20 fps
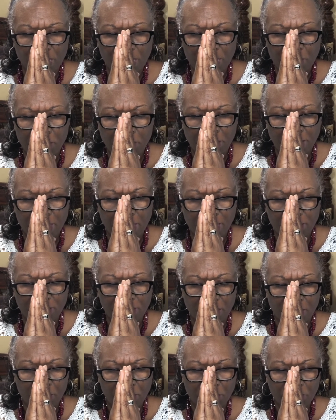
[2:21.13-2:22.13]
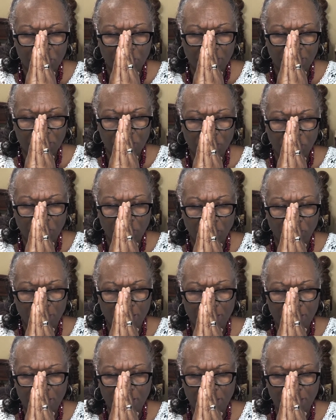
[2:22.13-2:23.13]
anybody that's coming to my channel
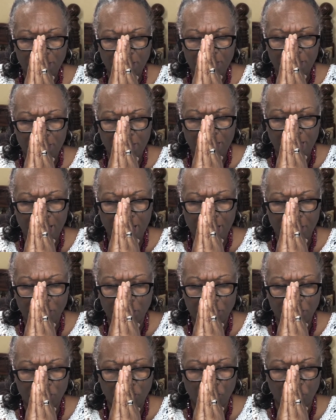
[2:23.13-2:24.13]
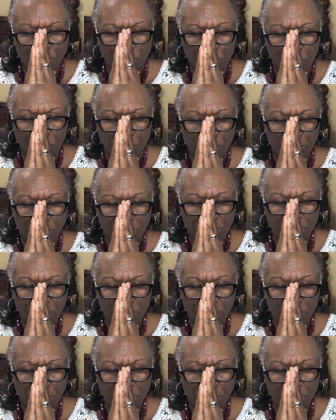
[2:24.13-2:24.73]
and in the atmosphere, Lord.